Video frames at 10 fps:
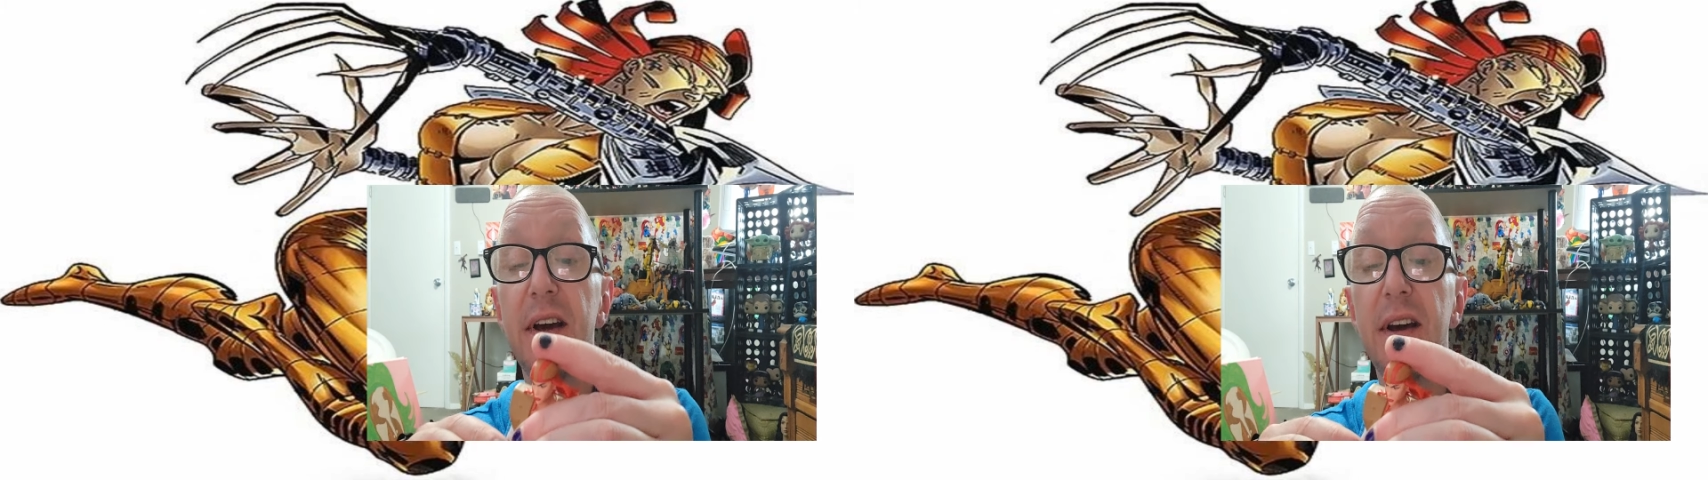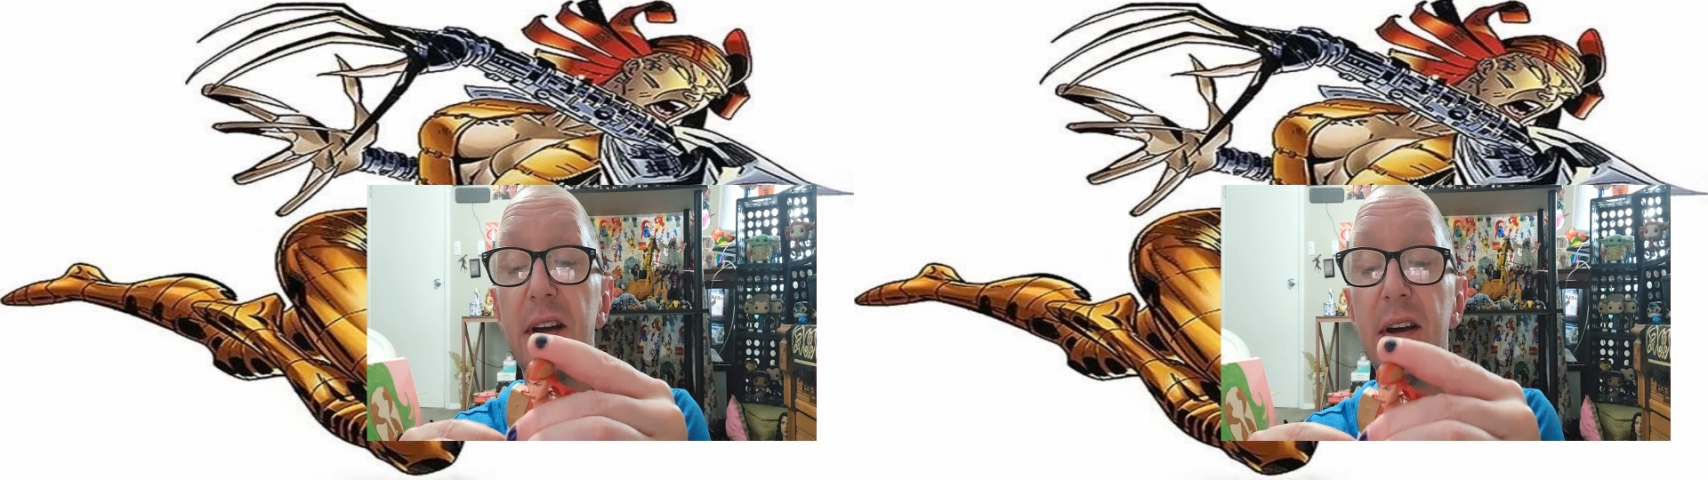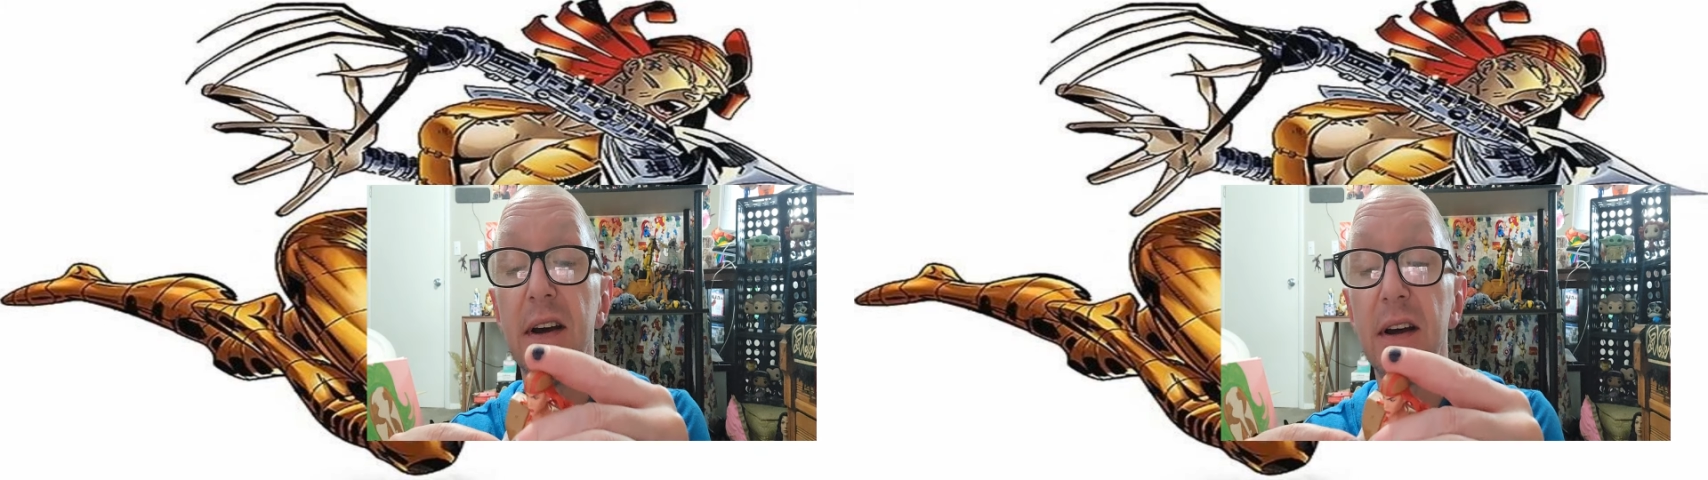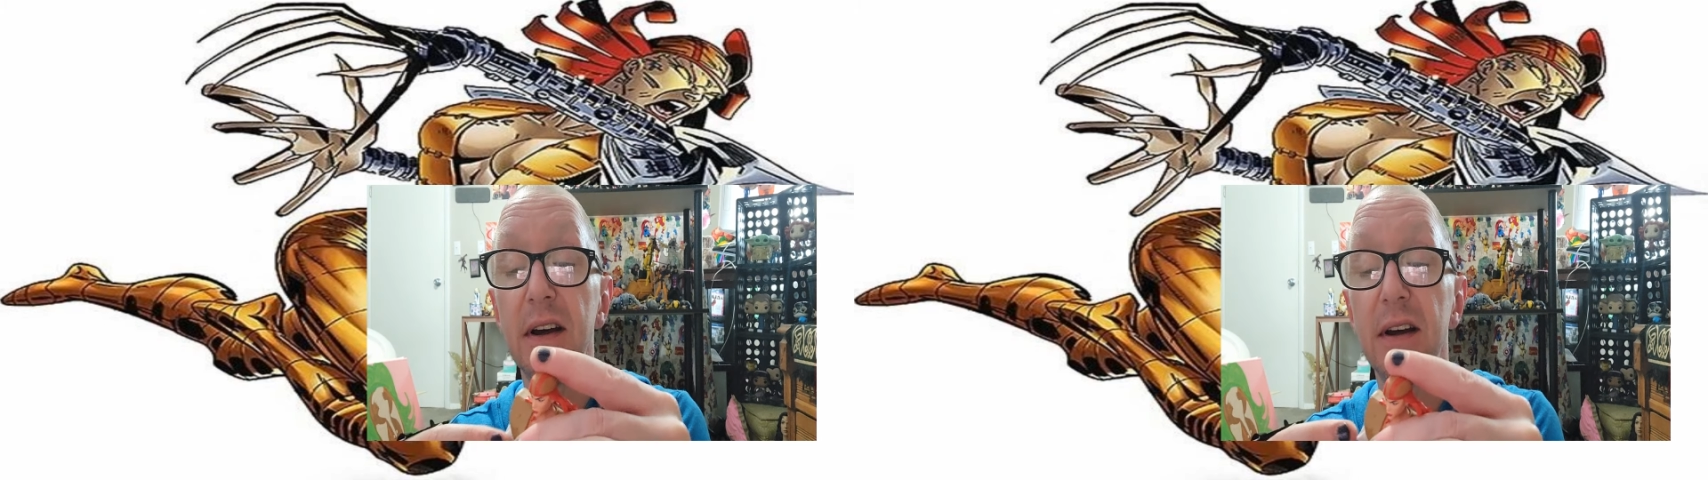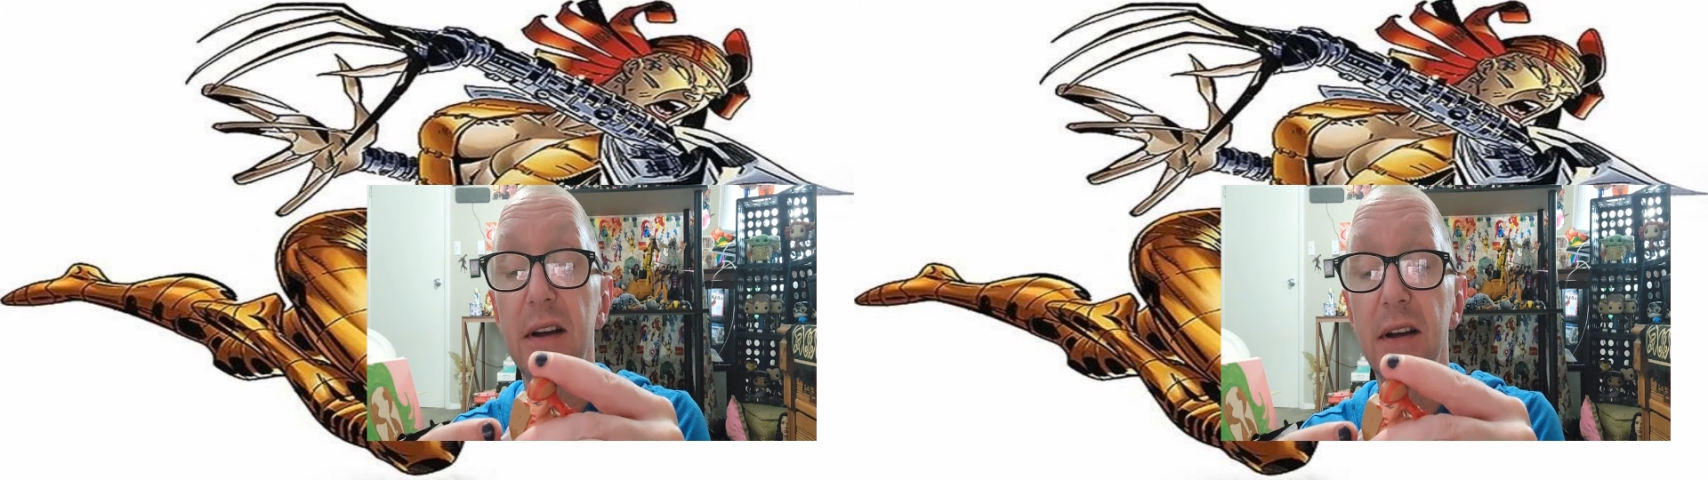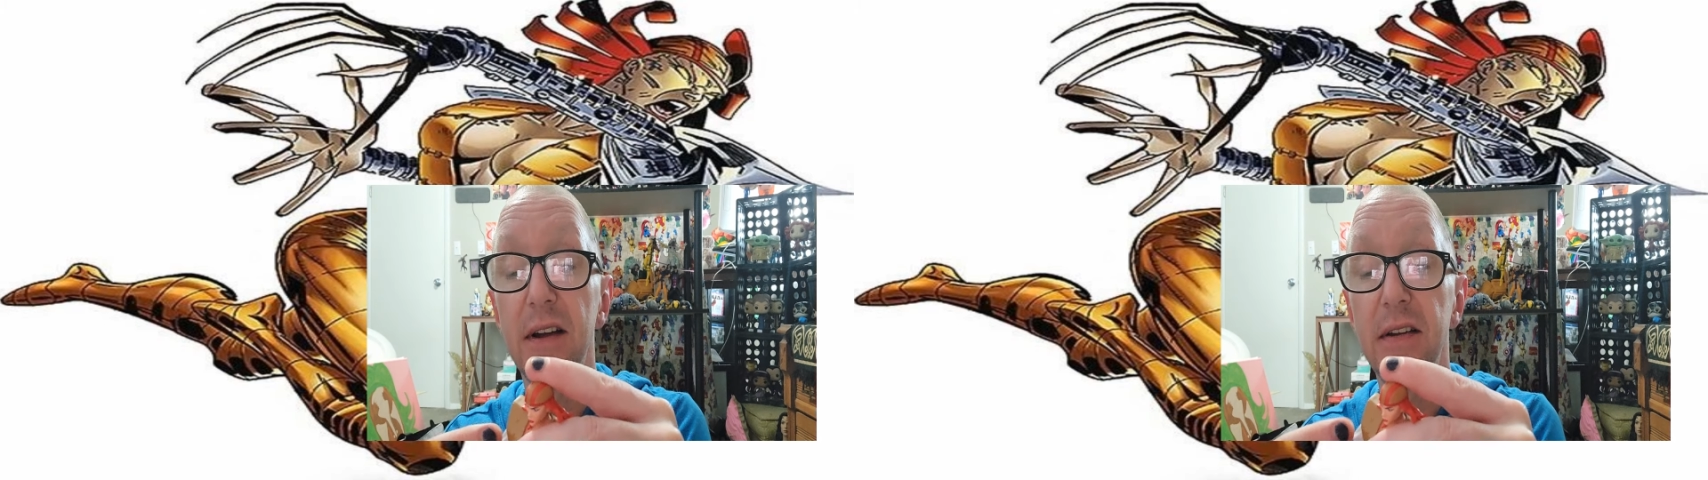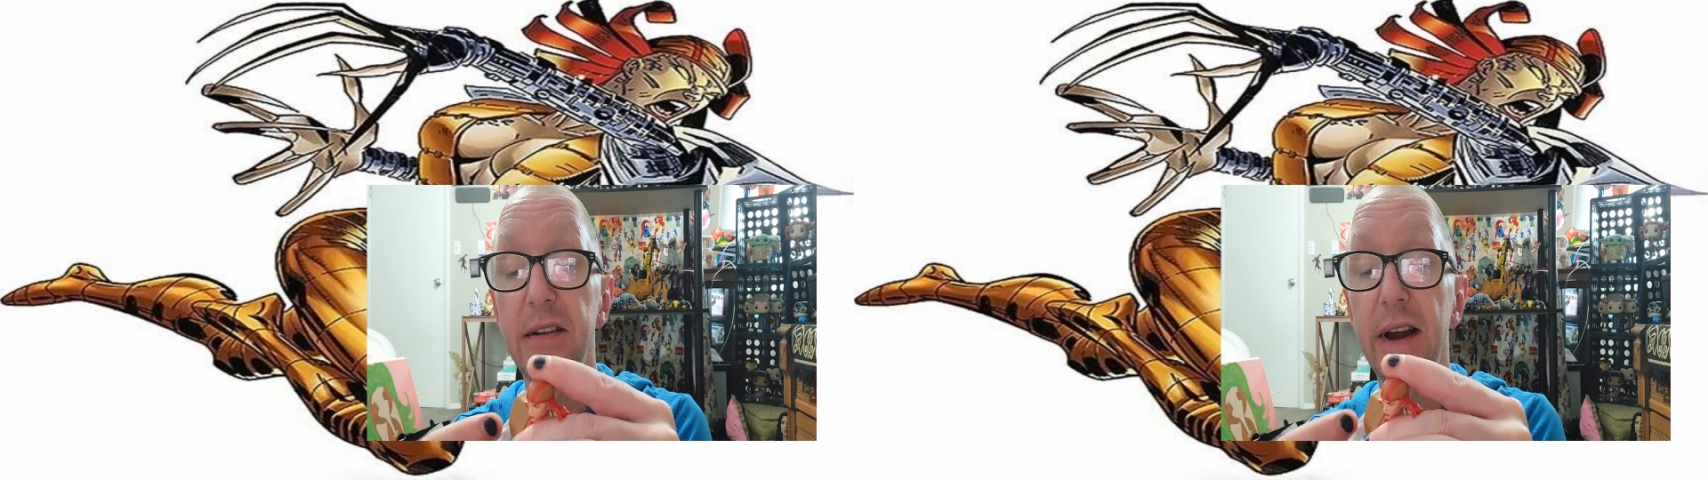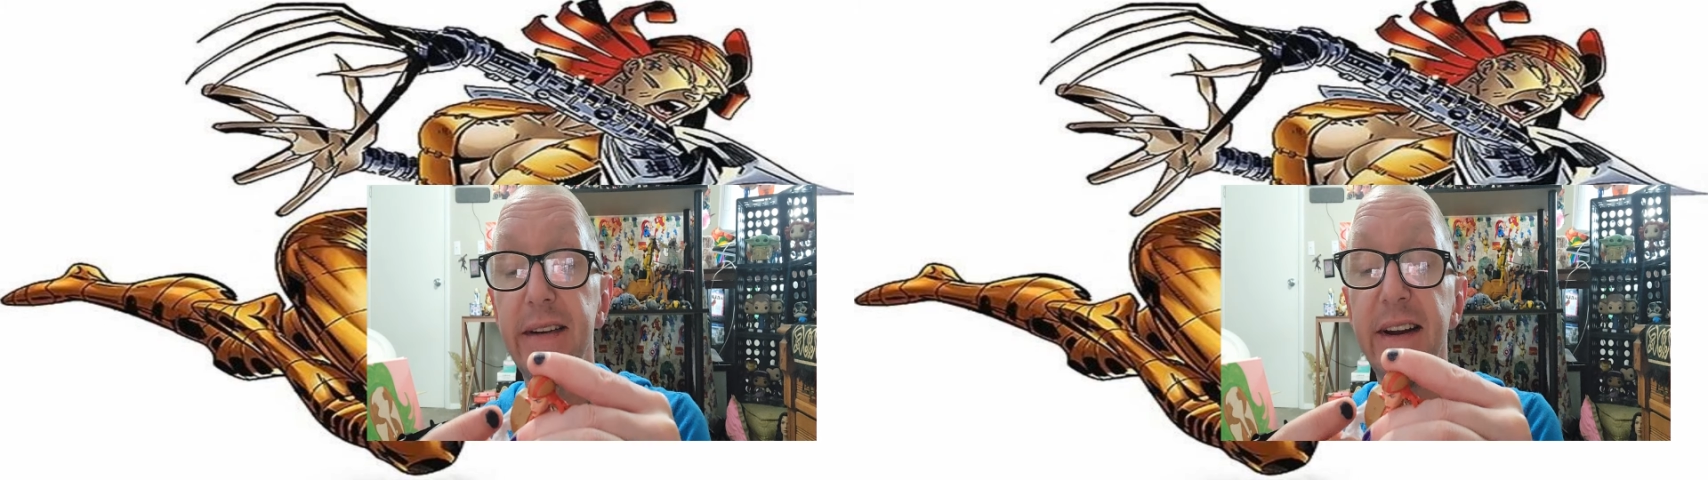the
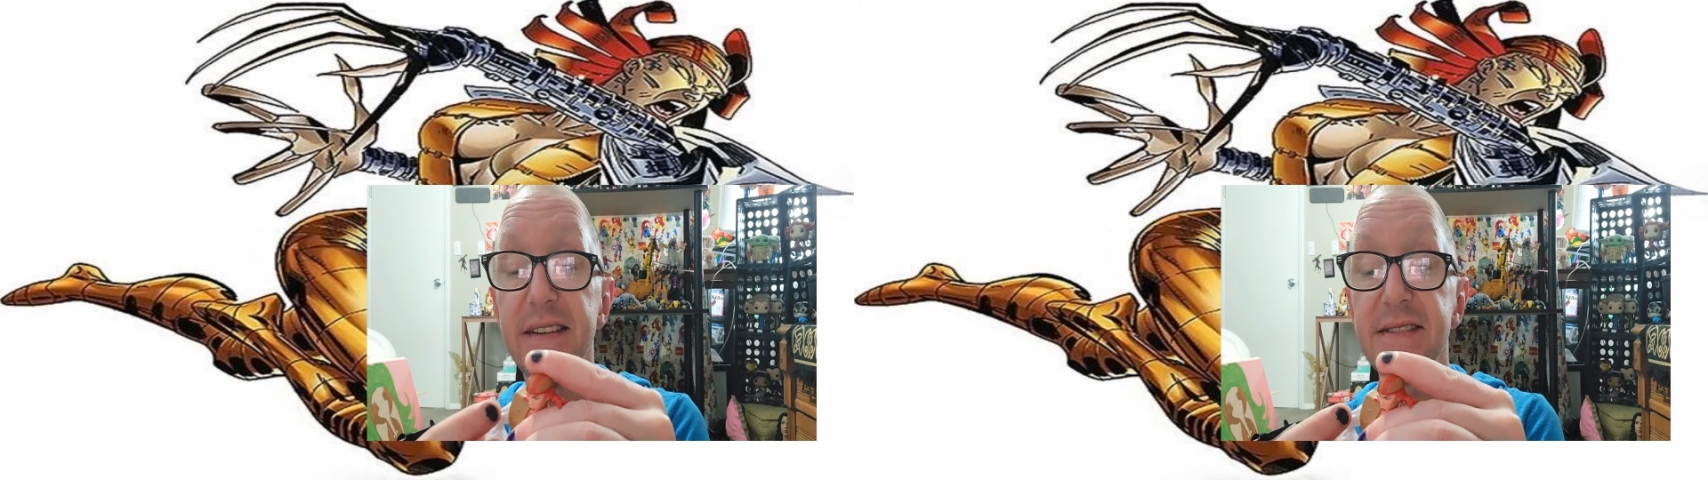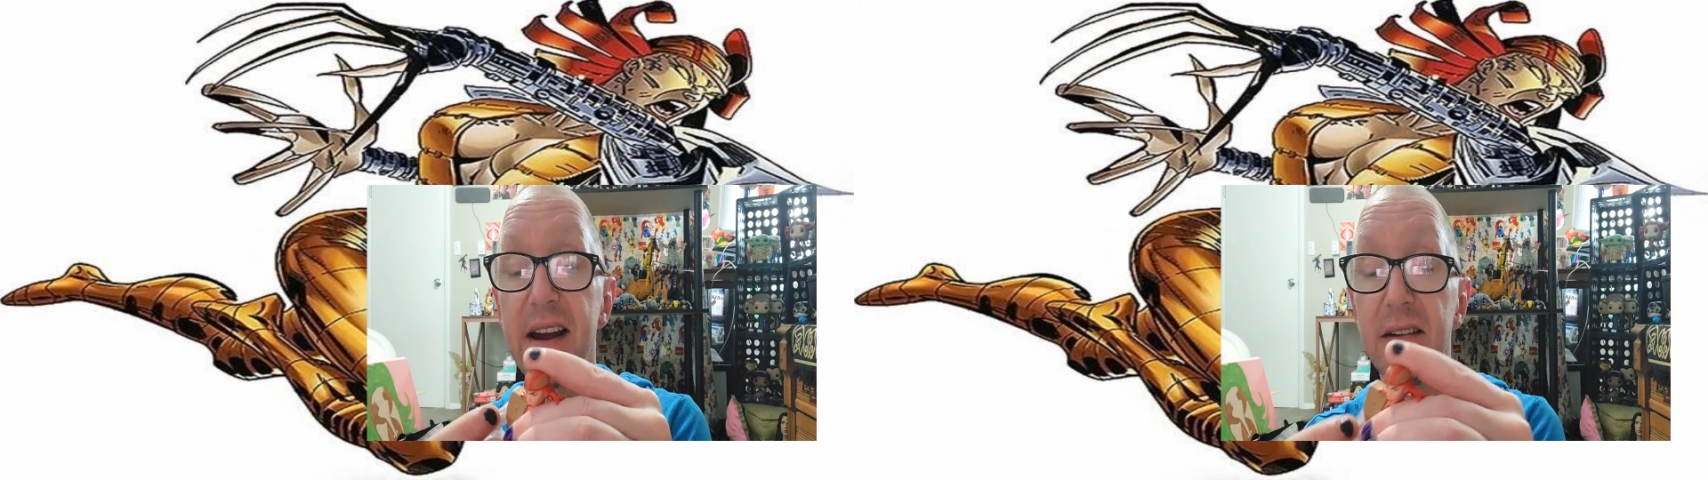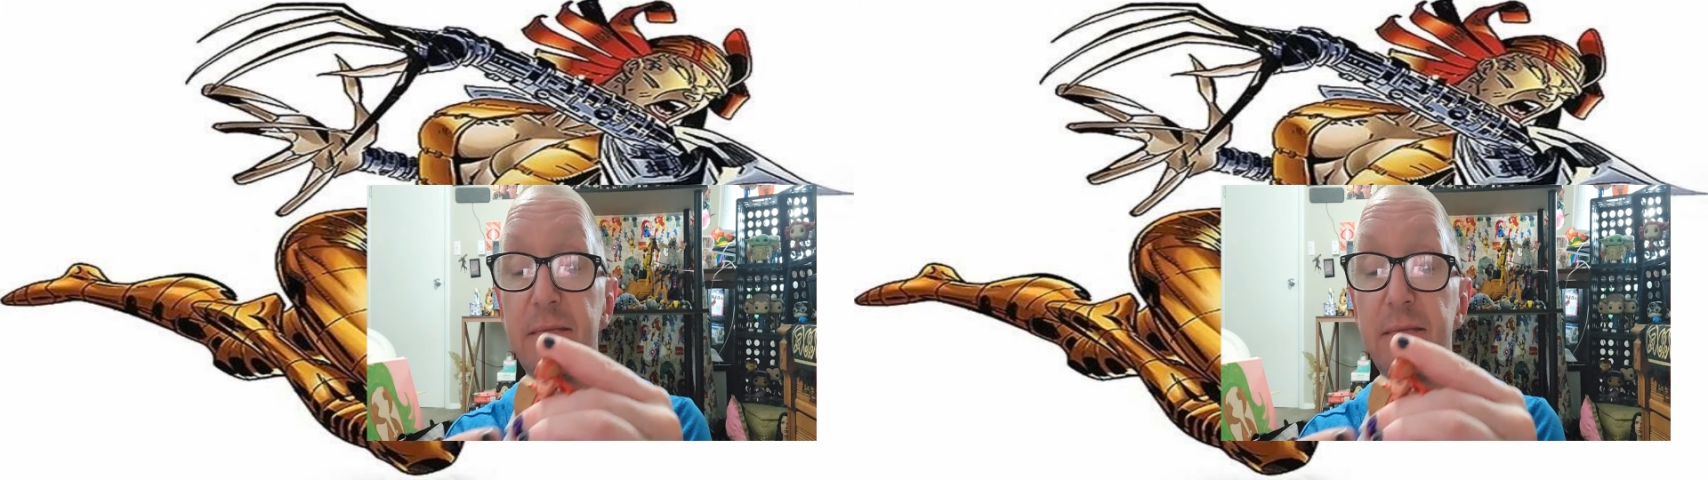90s